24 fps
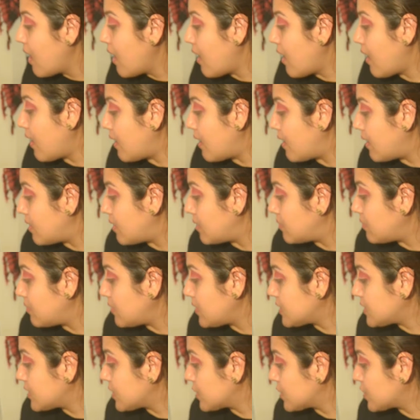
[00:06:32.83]

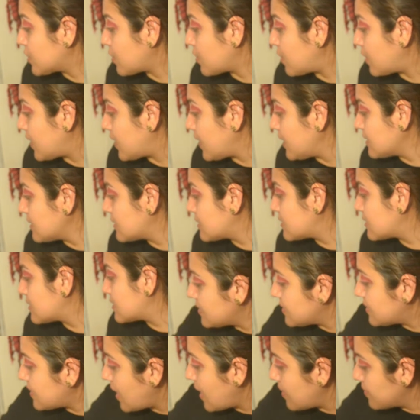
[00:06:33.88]
It's your choice.
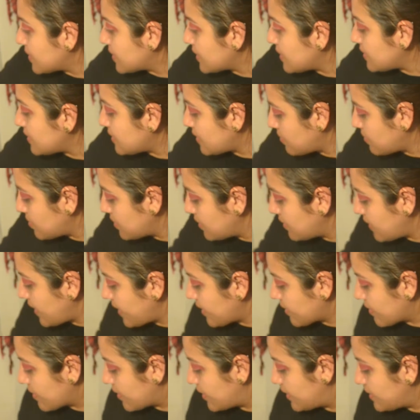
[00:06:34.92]
I'm going to double
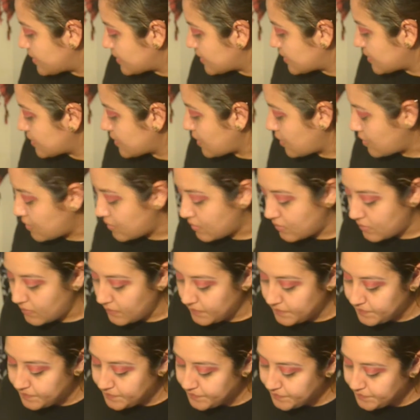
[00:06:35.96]
layer it, so
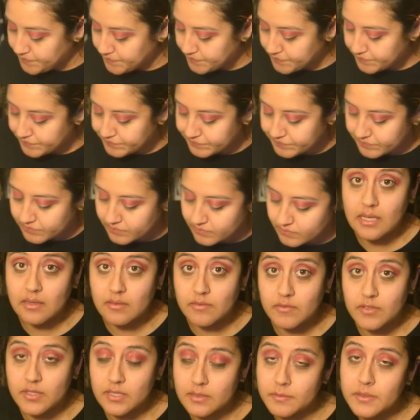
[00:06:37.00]

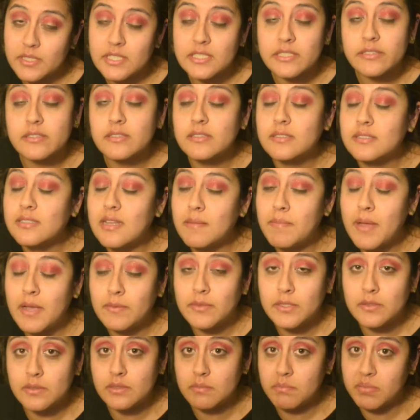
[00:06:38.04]
for this particular step I
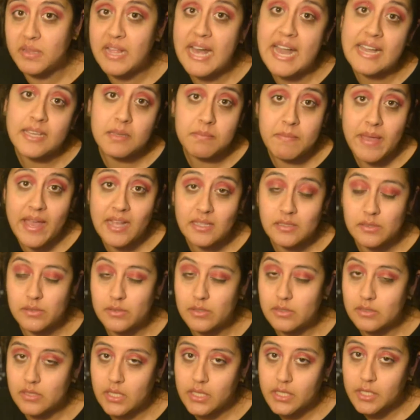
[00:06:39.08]
would use a black matte, so
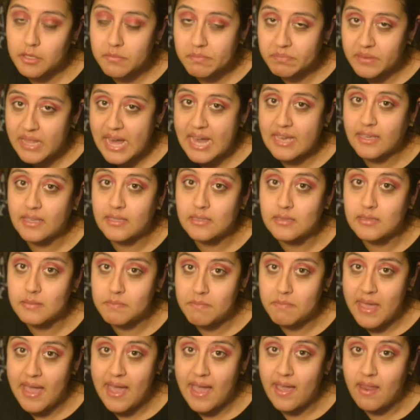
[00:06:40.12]
just like your blackest
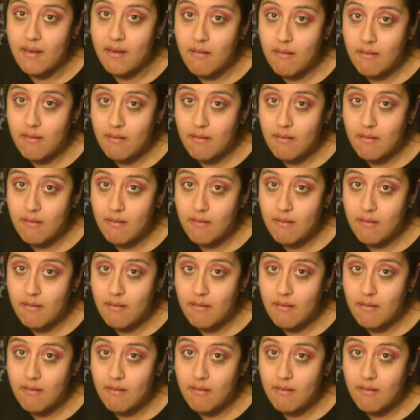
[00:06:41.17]
matte